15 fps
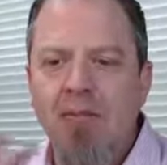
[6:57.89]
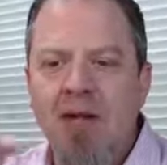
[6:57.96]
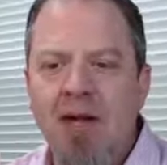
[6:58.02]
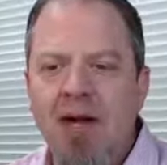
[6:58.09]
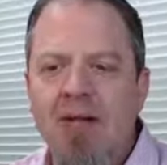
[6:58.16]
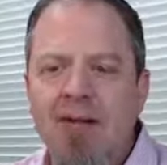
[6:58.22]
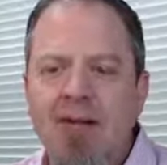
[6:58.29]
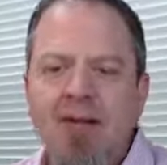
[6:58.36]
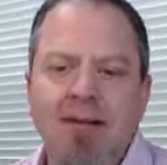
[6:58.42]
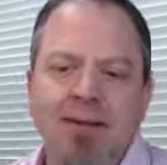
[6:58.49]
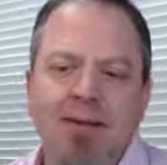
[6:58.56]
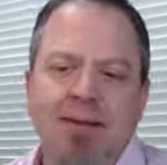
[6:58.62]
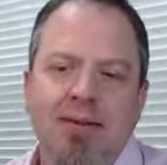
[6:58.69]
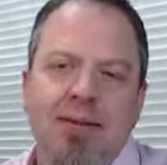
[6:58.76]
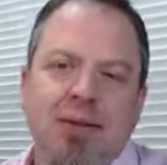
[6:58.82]
And I think
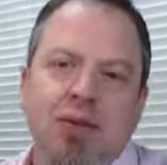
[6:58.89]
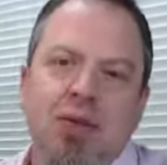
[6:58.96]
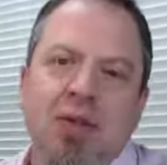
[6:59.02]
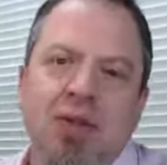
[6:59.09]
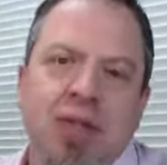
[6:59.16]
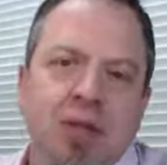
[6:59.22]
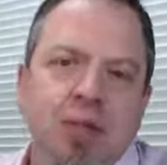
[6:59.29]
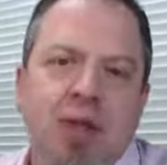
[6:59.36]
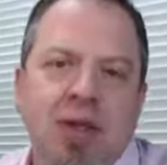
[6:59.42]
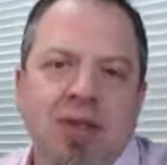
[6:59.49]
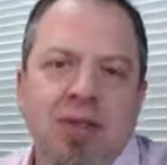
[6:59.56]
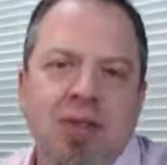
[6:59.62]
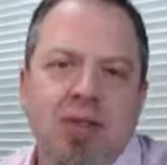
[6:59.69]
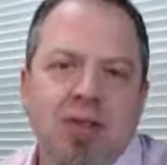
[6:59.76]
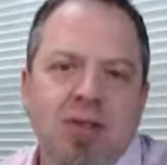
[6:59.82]
this is interesting
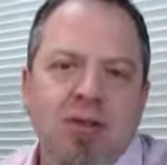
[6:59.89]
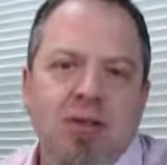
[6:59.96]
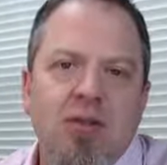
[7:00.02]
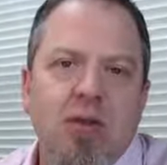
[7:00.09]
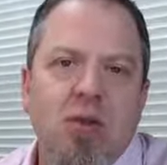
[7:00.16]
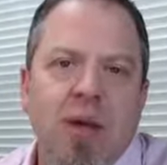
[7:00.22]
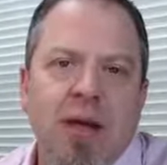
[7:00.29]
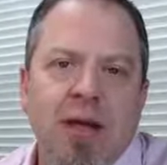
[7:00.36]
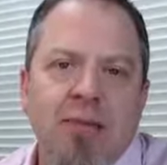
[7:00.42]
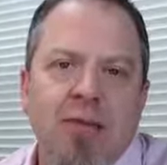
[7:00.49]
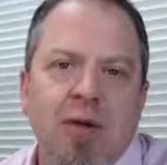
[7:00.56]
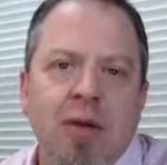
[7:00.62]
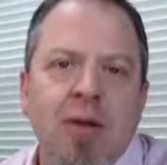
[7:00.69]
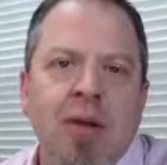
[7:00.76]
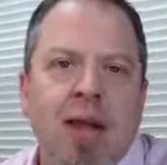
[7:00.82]
because this is a way
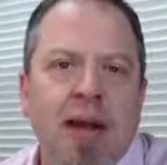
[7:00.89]
for you to